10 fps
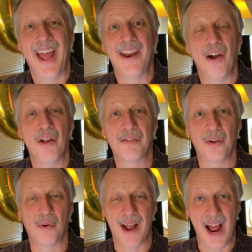and
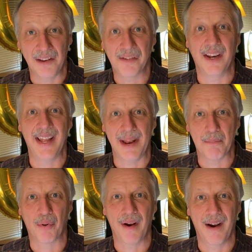also constantly in
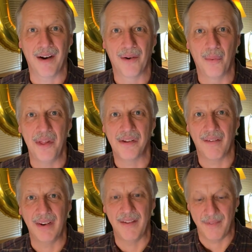prayer with his
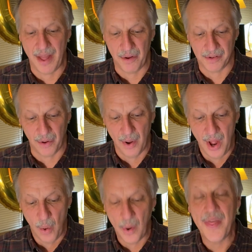Heavenly Father. So,
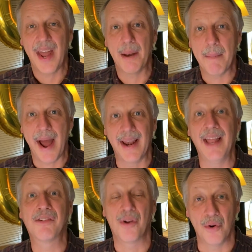with that in mind,
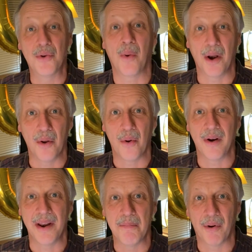let's go to our
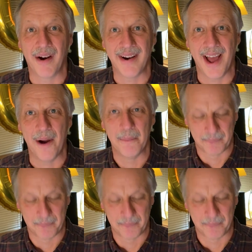Lord in prayer now.